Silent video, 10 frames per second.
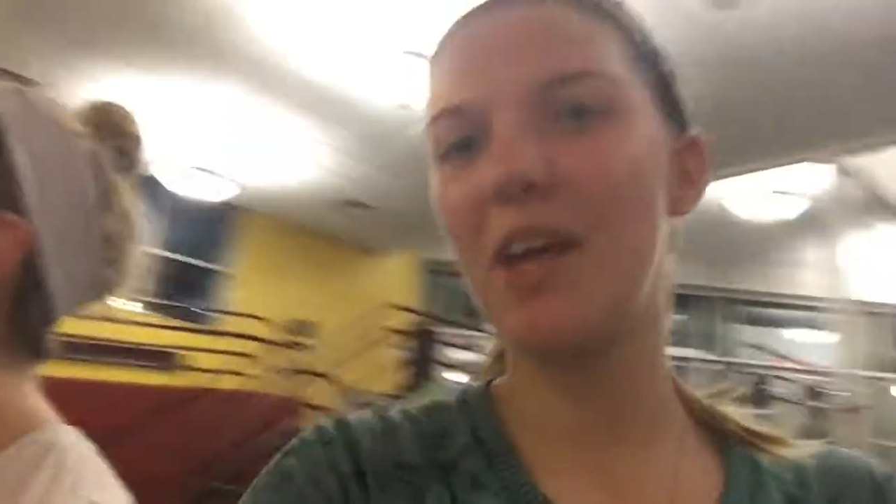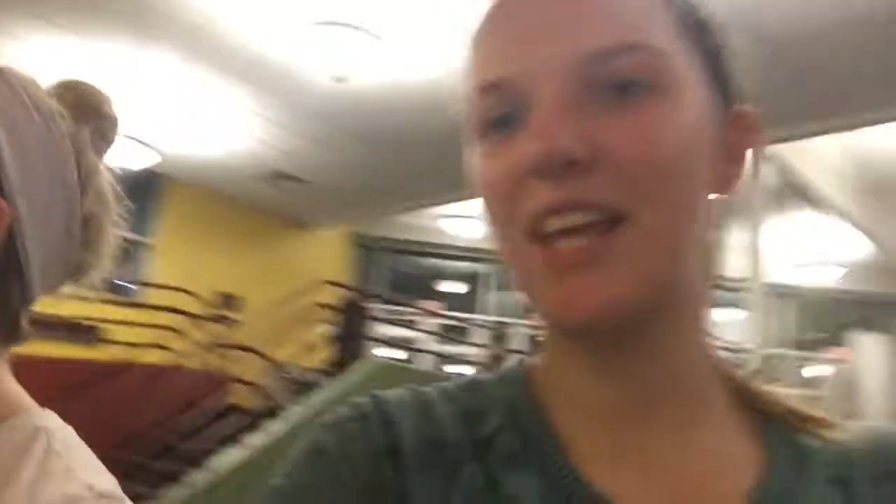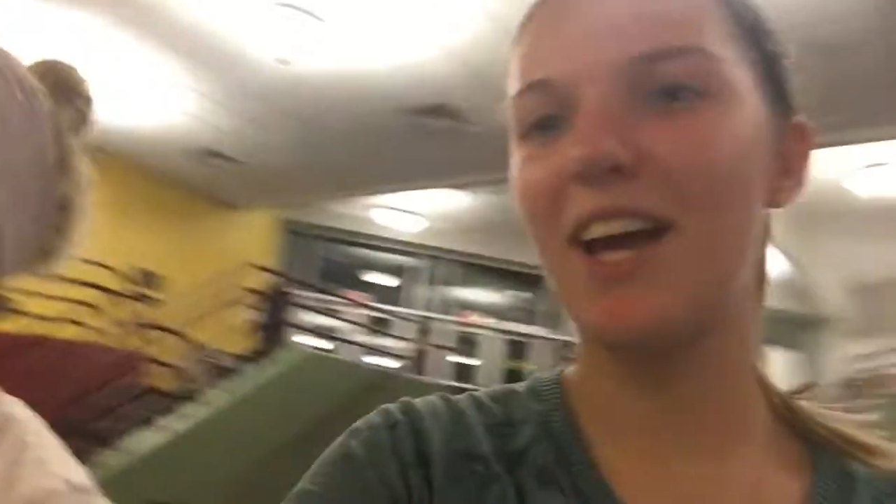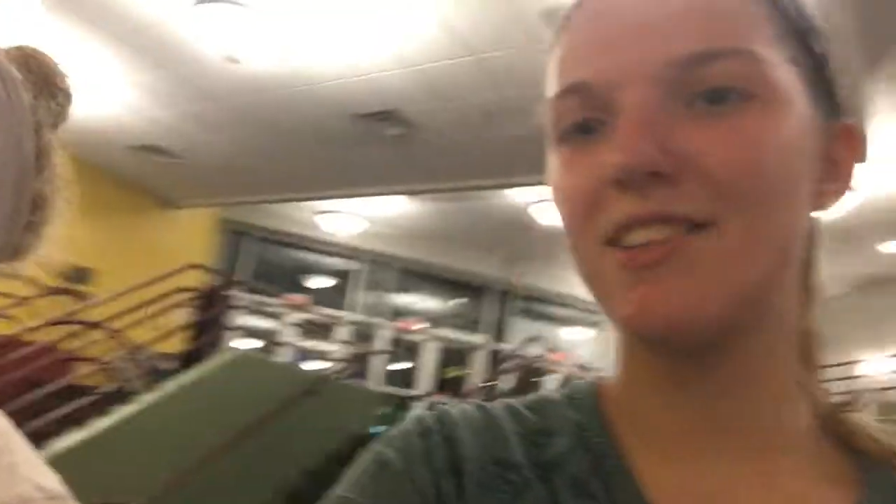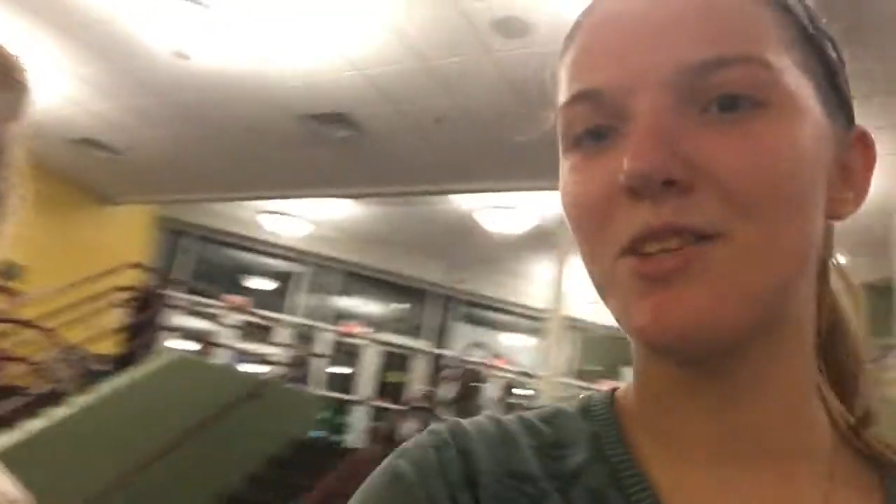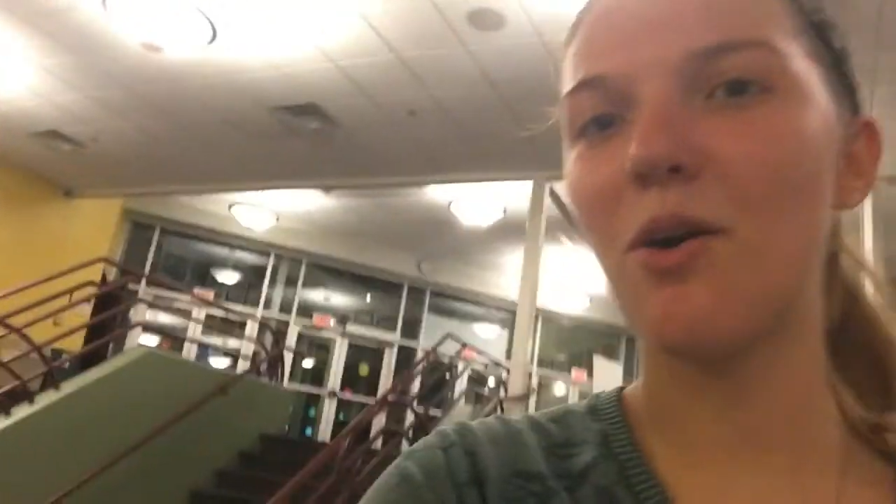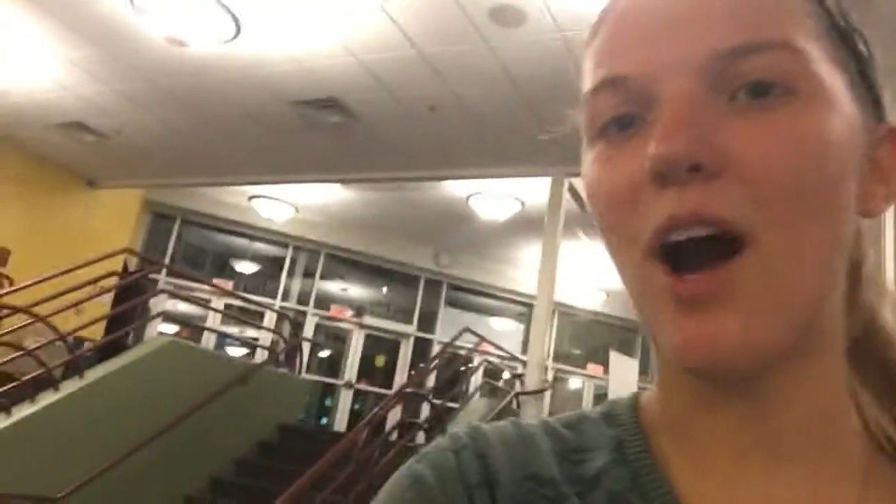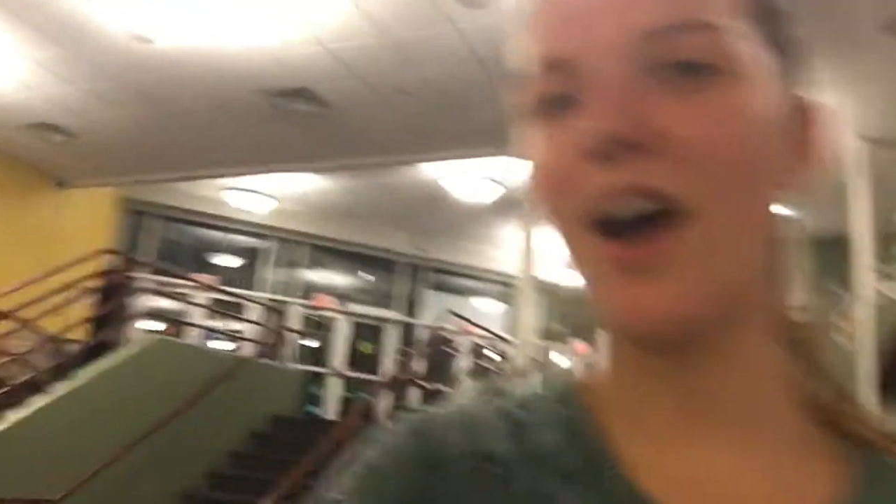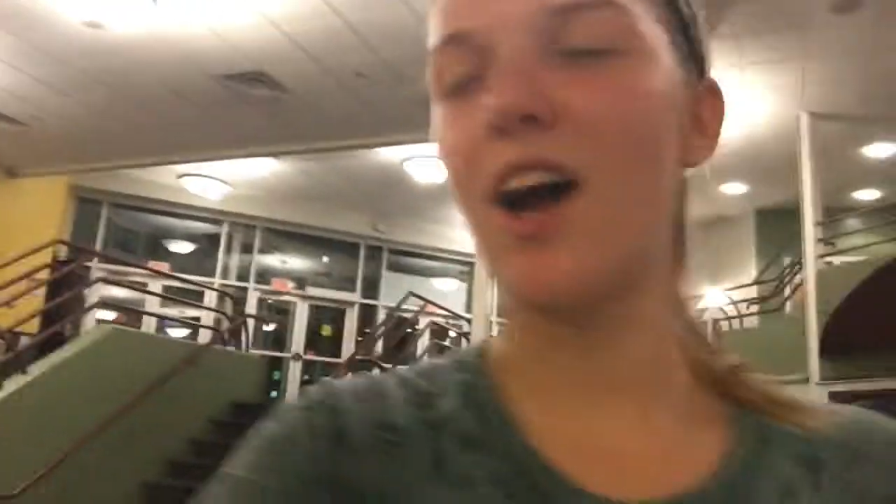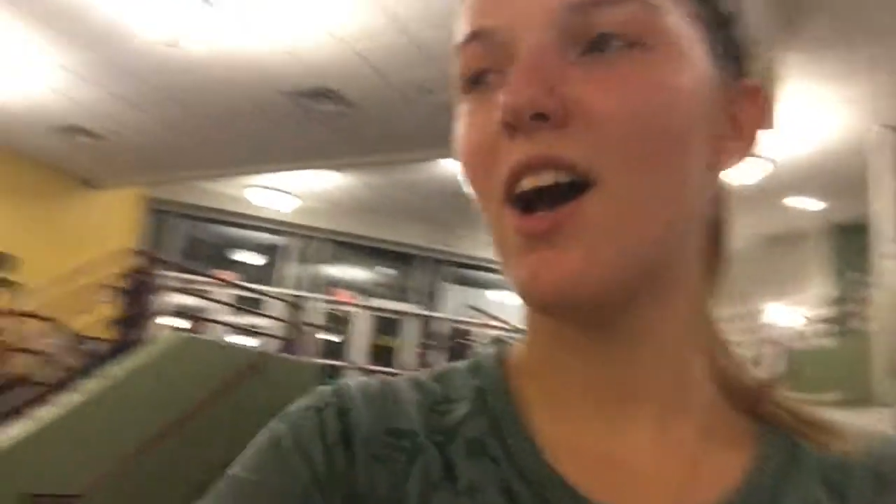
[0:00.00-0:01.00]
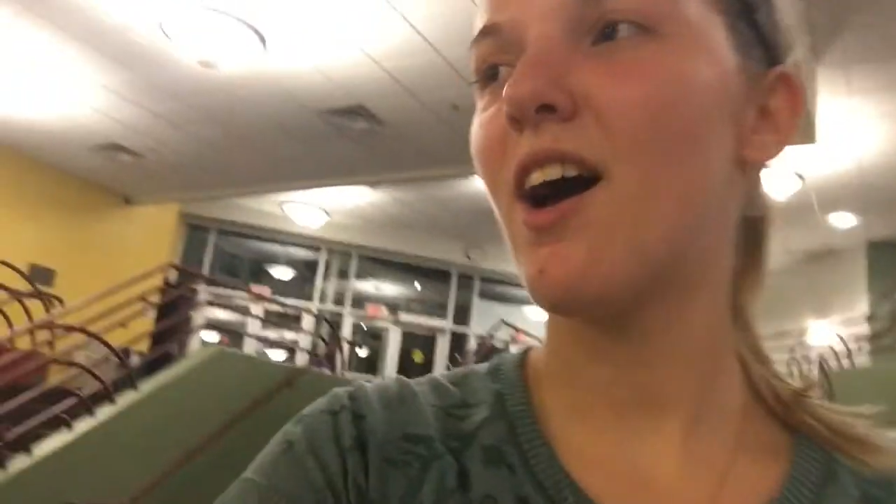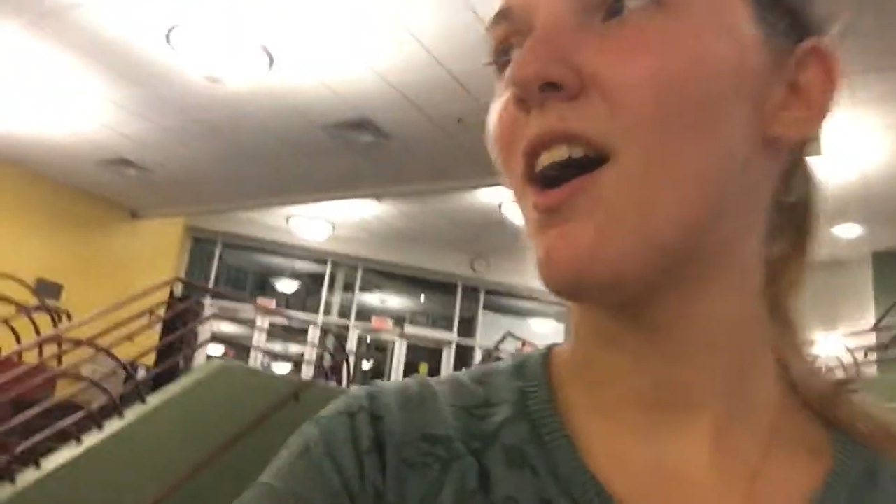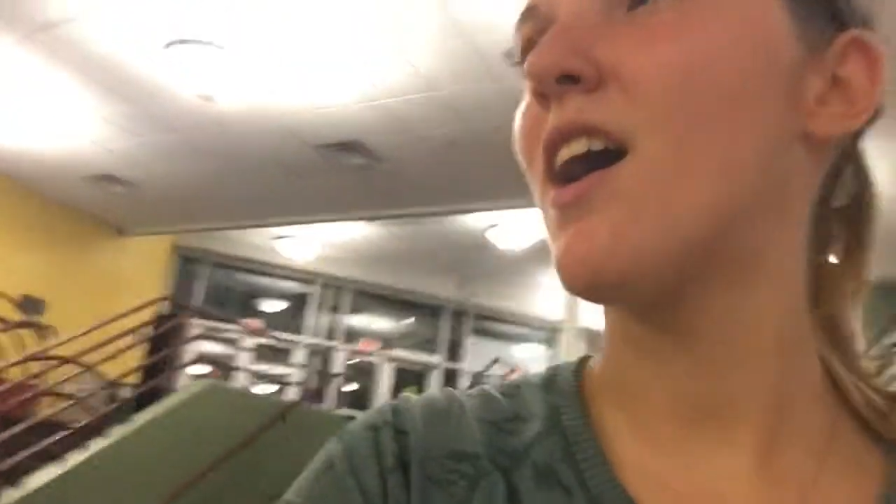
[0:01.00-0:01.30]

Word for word: wait, guys, so I